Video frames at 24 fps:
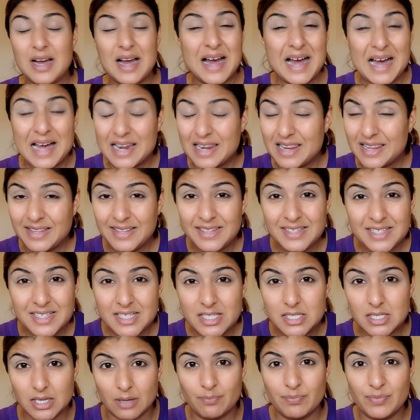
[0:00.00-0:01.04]
at
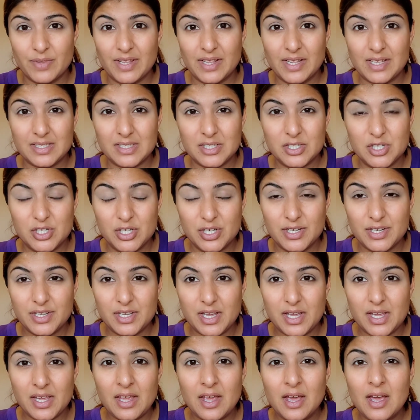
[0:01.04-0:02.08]
least something that's
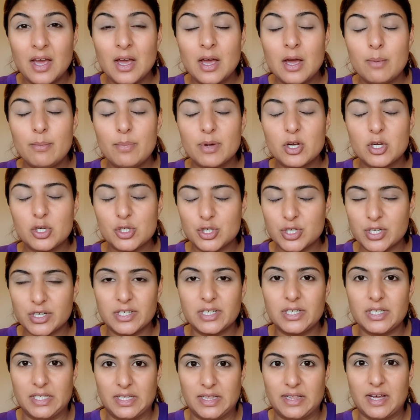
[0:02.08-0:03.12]
sturdy, because you're
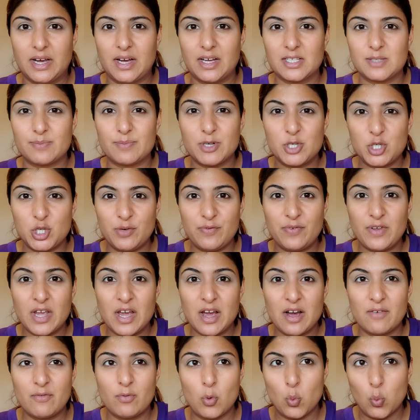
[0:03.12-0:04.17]
gonna need that, especially if you
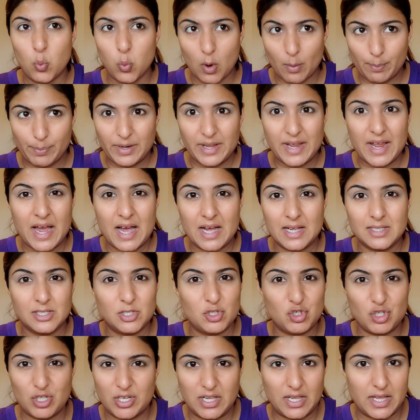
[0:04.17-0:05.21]
have wobbly
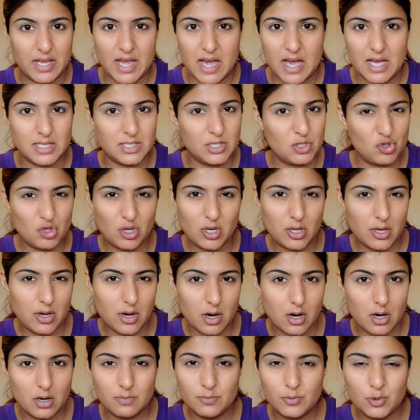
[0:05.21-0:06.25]
hands, jiggly
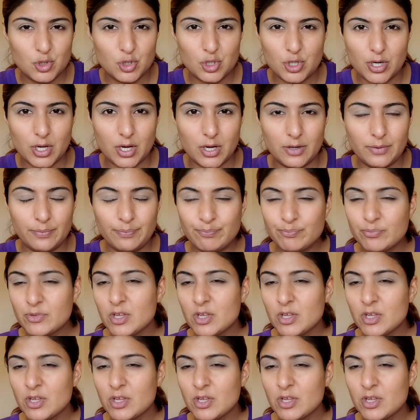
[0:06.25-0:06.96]
arms, you know?